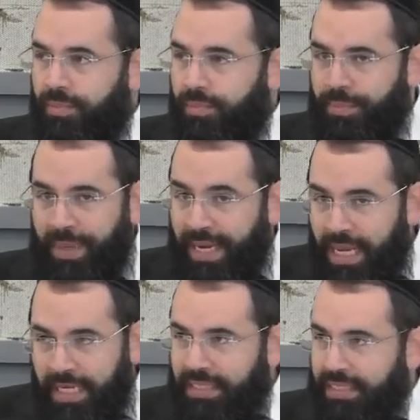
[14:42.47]

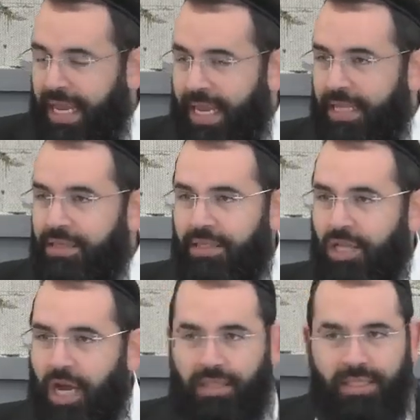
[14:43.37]
Bnei Yisrael did
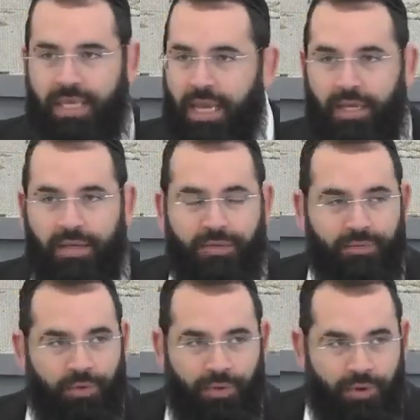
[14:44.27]
not stay
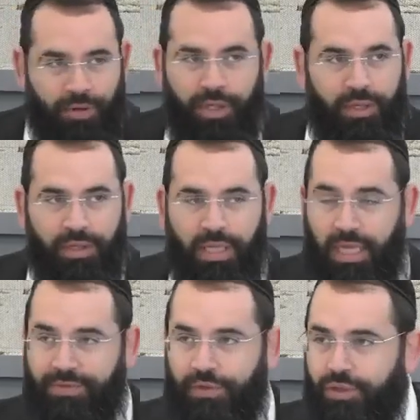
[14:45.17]
430,
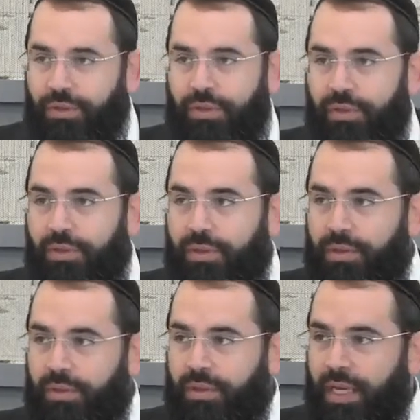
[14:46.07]
that's for sure.
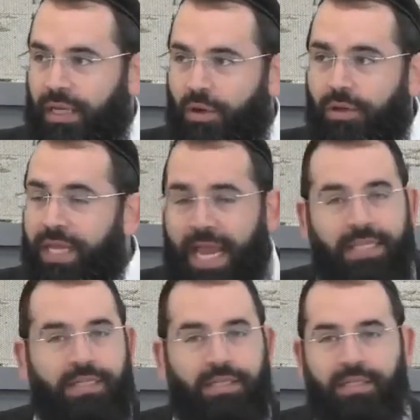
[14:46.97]
And all the
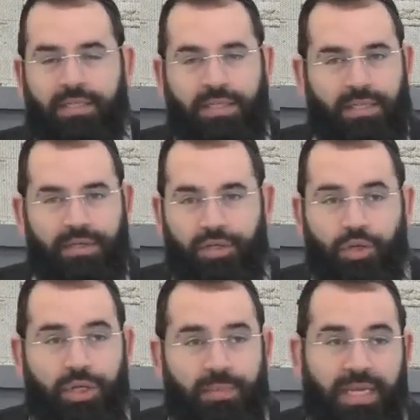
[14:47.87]
answers that the
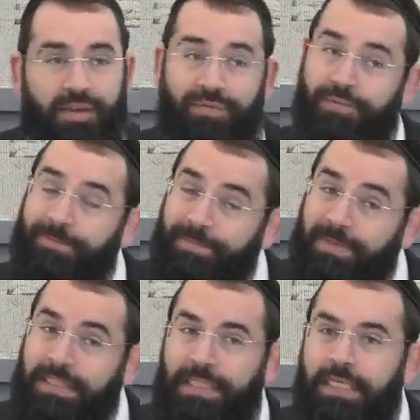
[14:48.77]
Rishonim give,
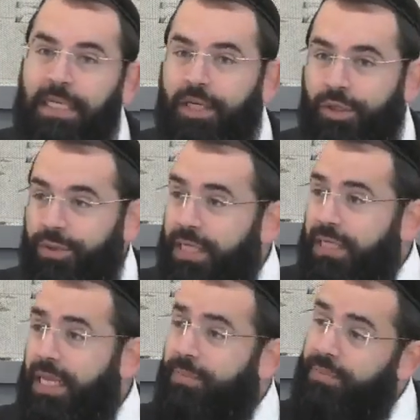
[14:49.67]
you
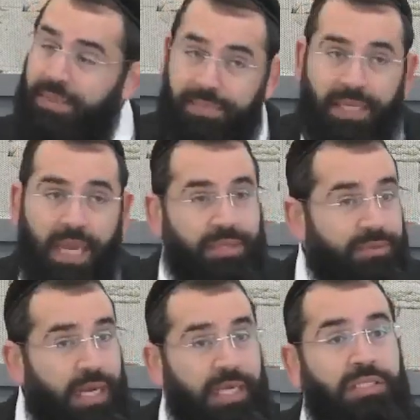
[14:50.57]
read them, sometimes
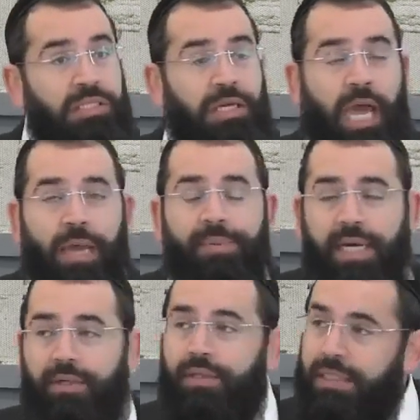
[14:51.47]
he raises an
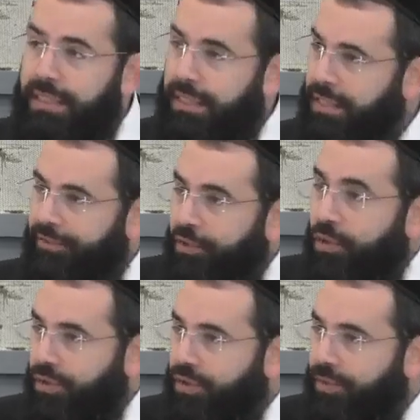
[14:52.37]
eyebrow, it's difficult.